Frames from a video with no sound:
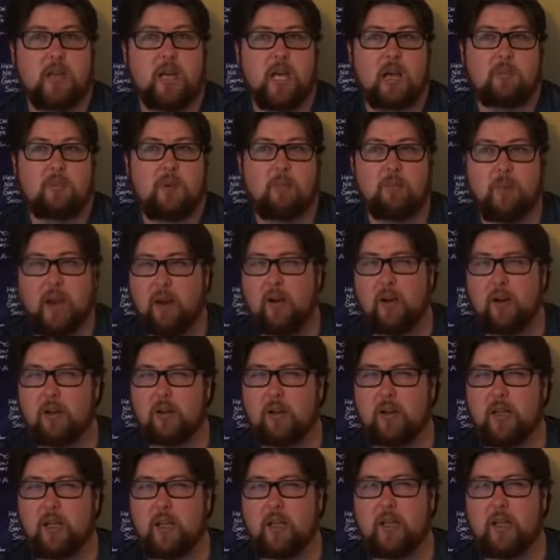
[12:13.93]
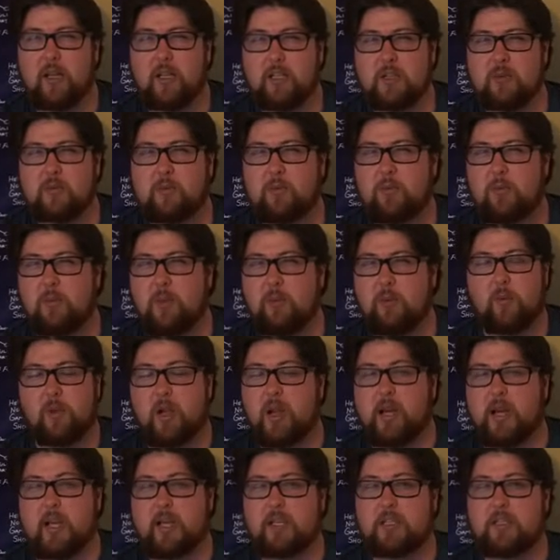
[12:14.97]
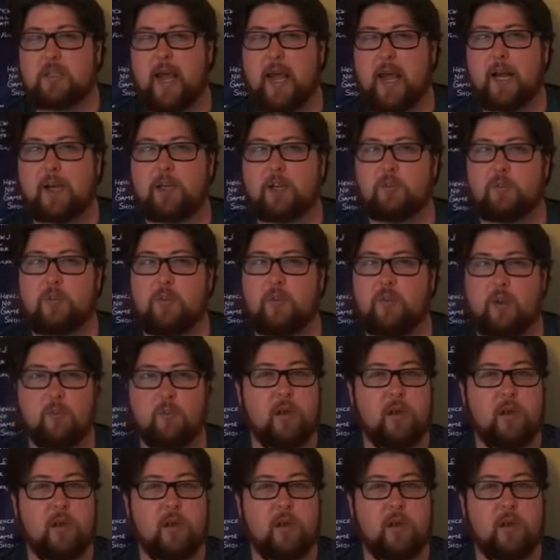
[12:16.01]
Apparently, it's the bloodiest action movie,